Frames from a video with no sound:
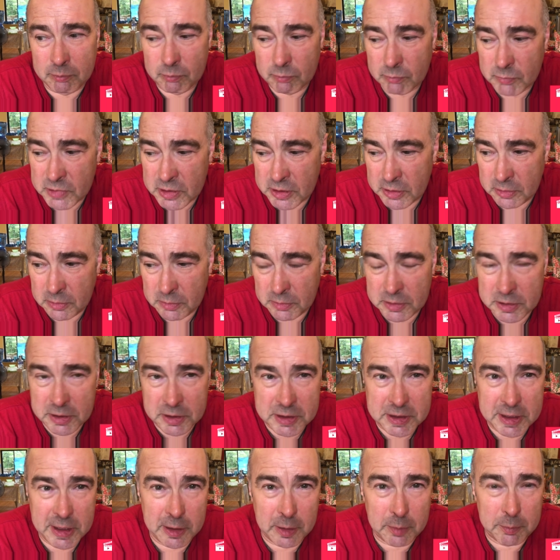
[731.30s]
to
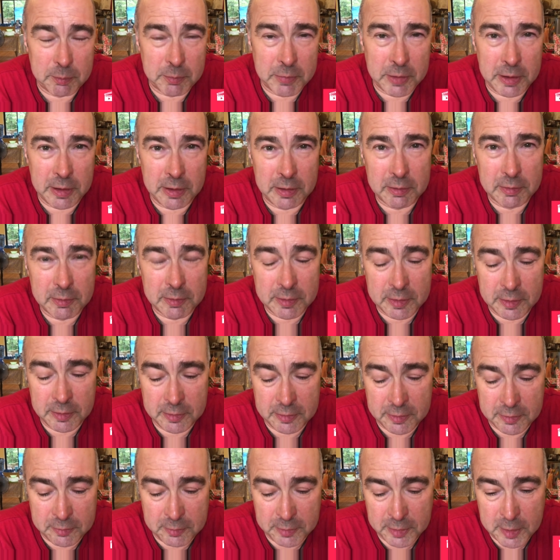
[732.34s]
set up the
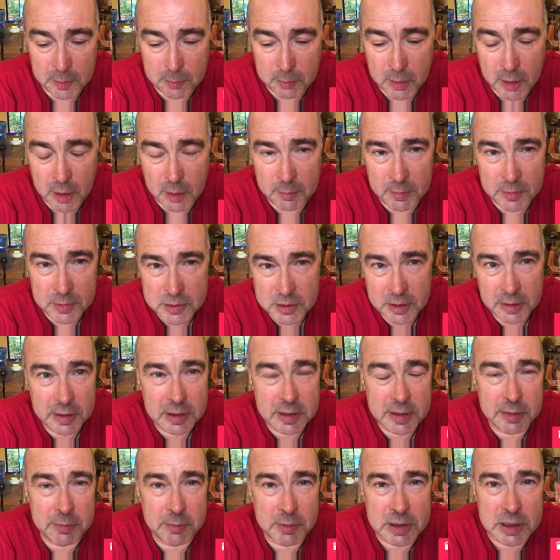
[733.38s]
apartment so
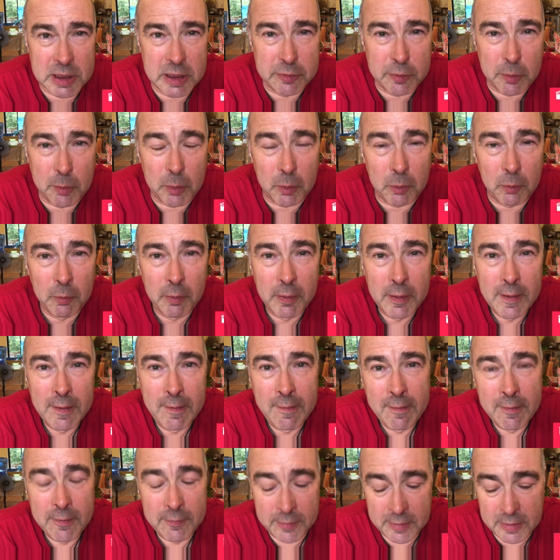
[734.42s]
that it was livable.
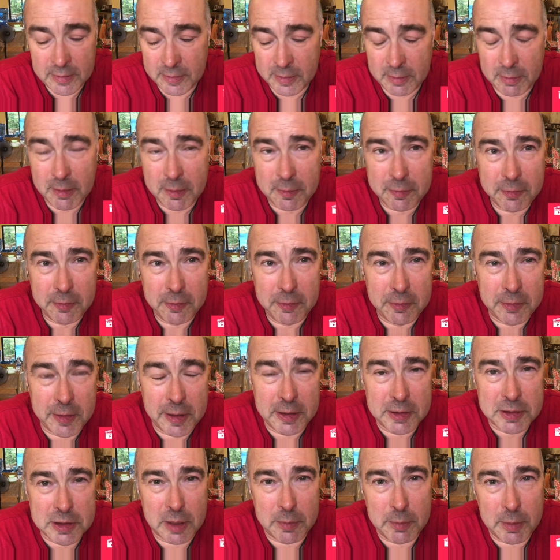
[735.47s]
There are a few
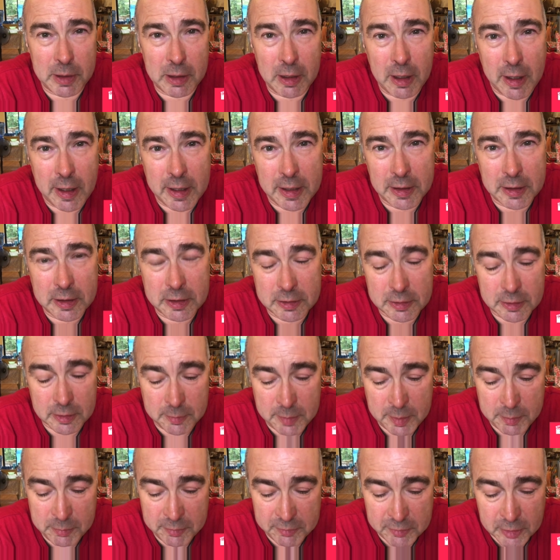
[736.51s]
things I would like. I
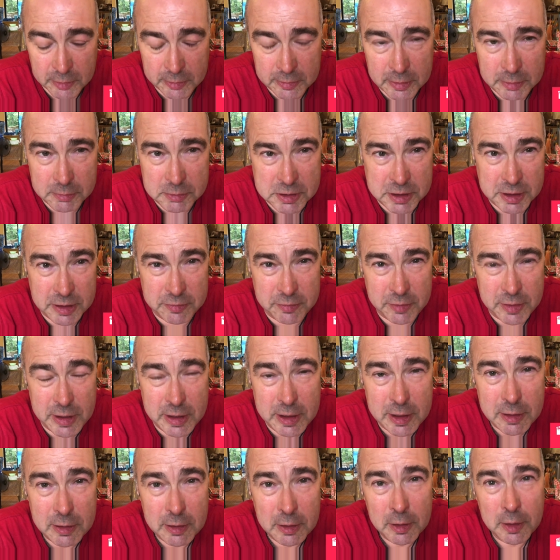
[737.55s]
mean, we've got no TV,
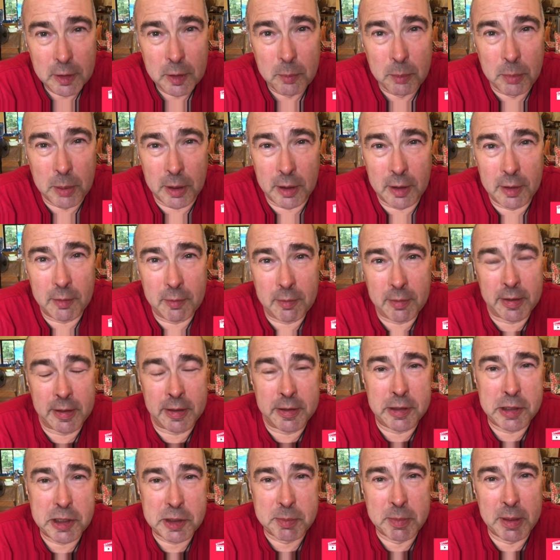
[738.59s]
but I
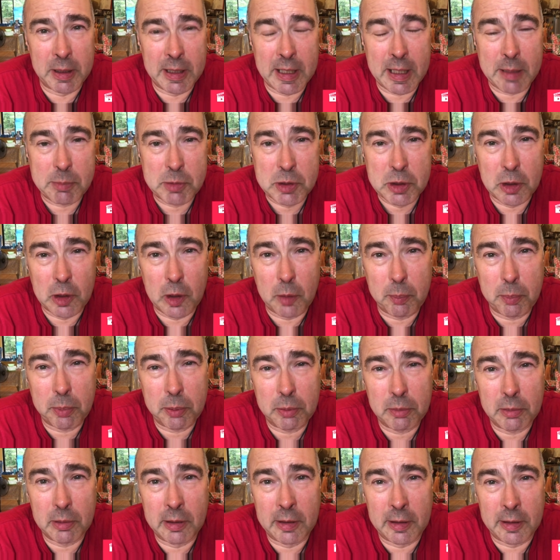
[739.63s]
use my laptop
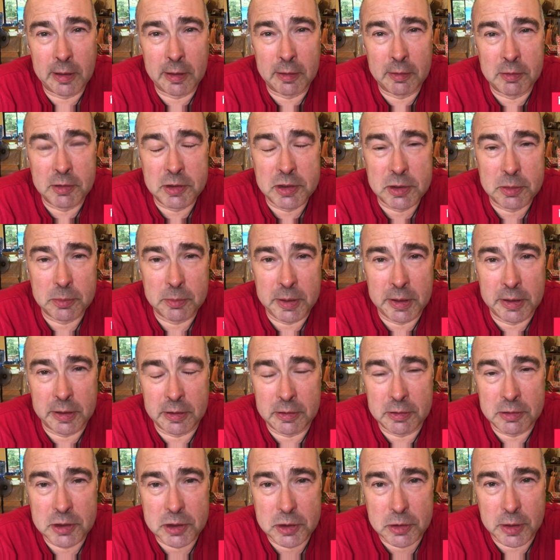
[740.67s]
and we
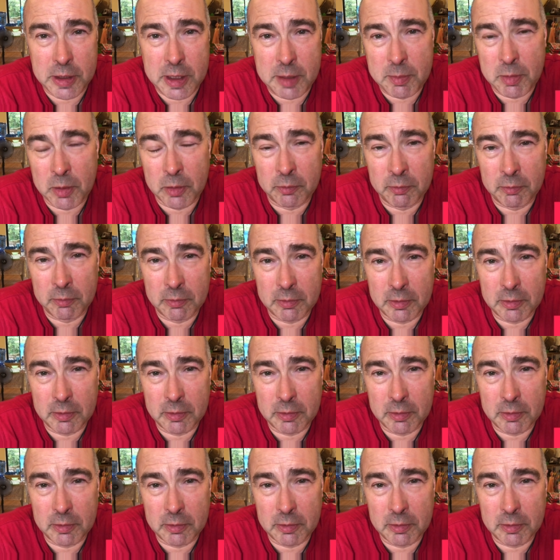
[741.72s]
can stream on